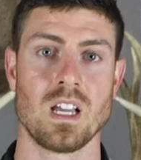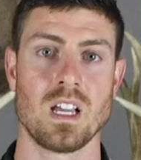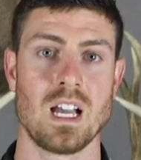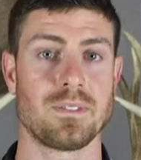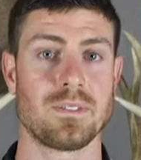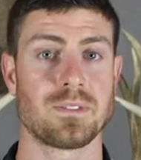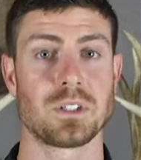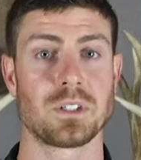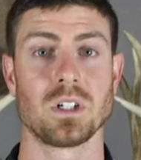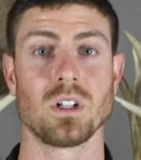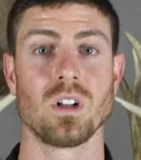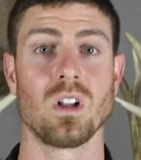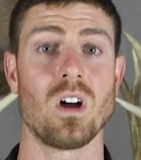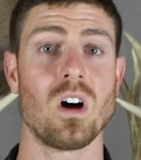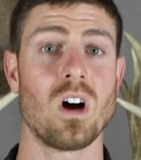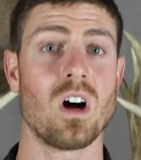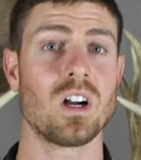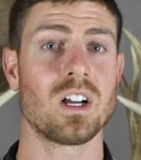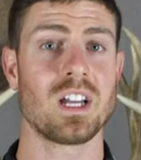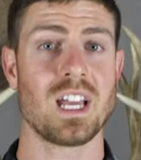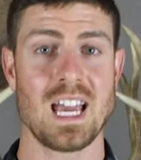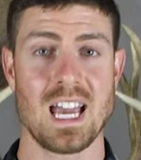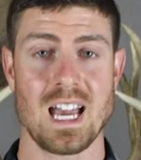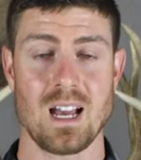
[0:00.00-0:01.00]
After a
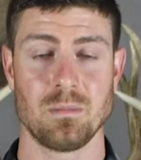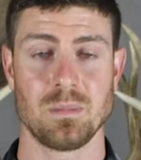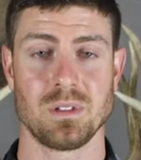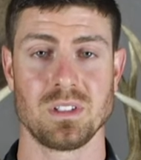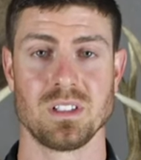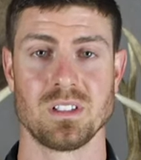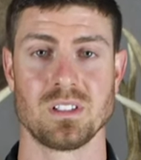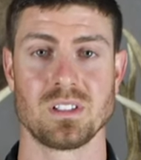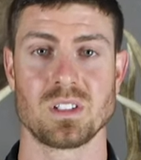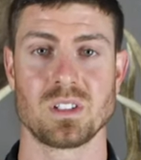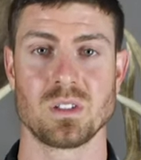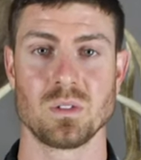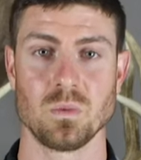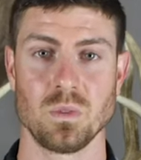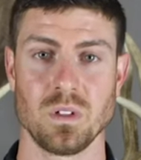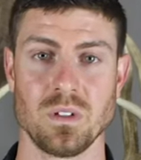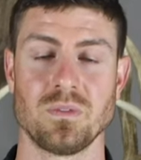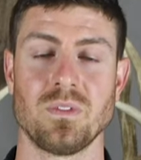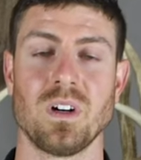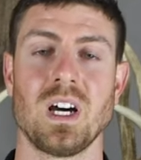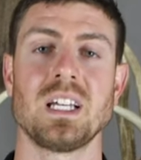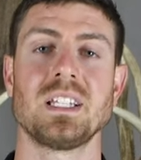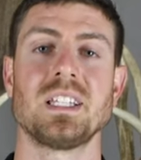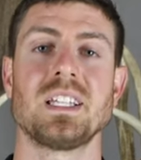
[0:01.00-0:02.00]
long absence, we
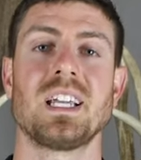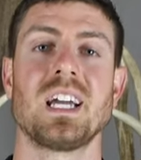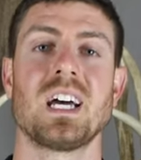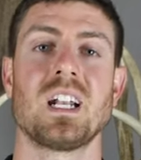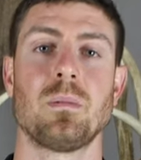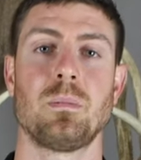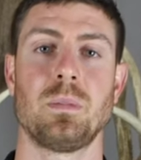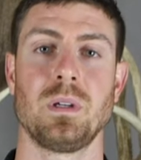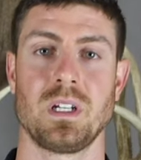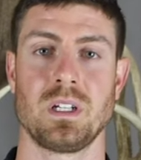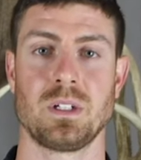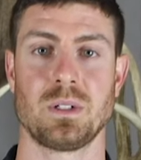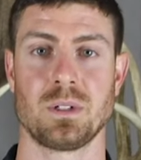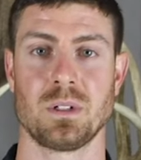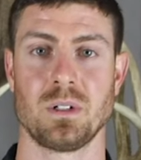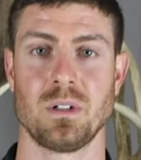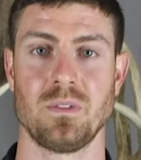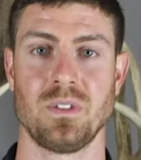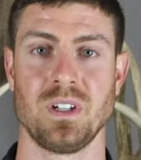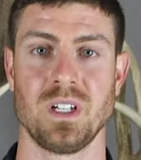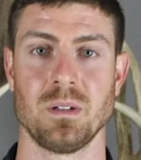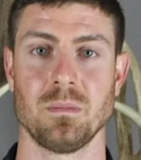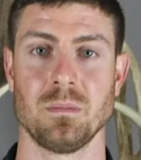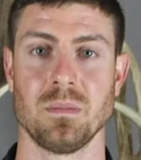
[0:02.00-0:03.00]
finally got a picture
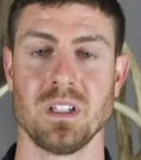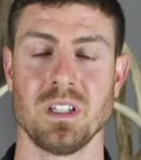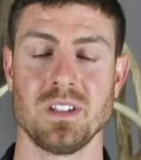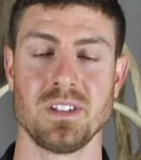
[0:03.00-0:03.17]
of him